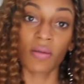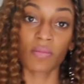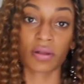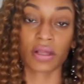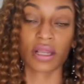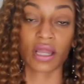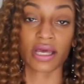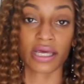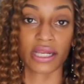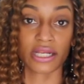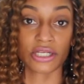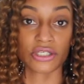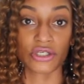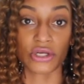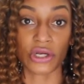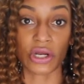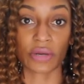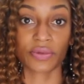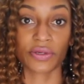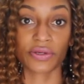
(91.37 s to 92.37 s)
plug it into
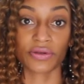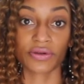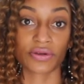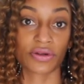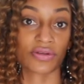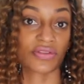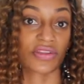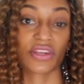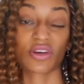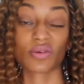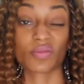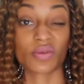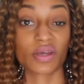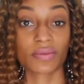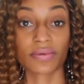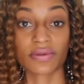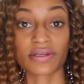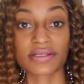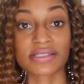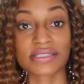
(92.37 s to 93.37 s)
your computer, and then you'll be
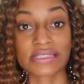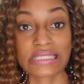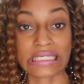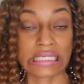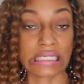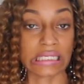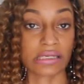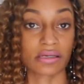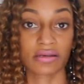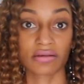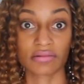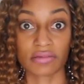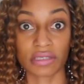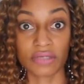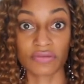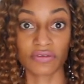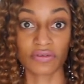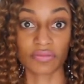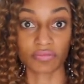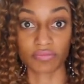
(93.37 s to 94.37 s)
able to see
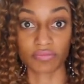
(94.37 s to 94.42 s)
even